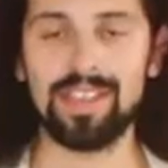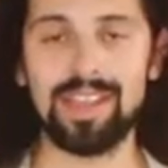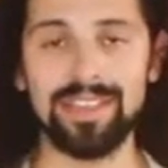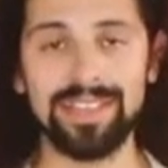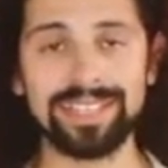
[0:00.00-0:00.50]

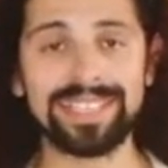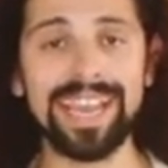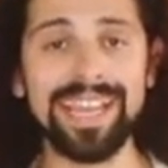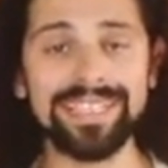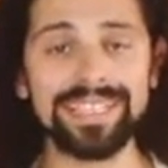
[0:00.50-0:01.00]
In this
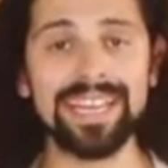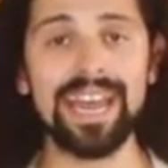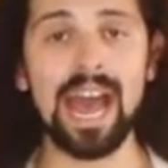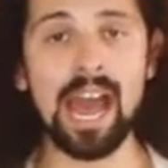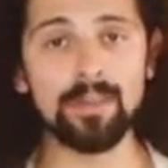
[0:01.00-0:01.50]
case,
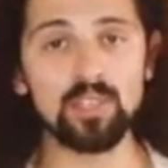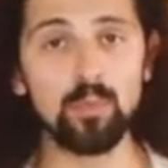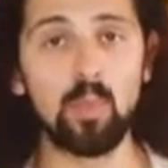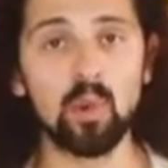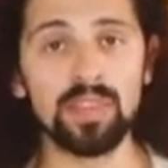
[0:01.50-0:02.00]
I'm
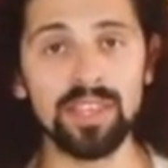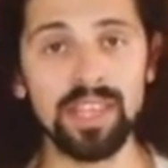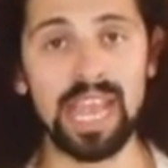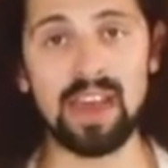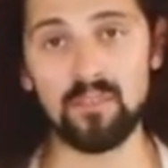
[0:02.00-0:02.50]
supporting
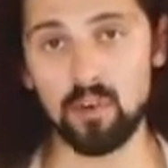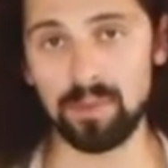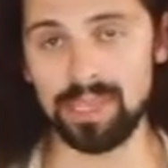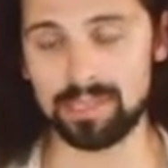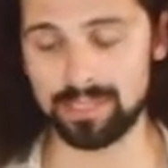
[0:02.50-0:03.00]
the Afro beat.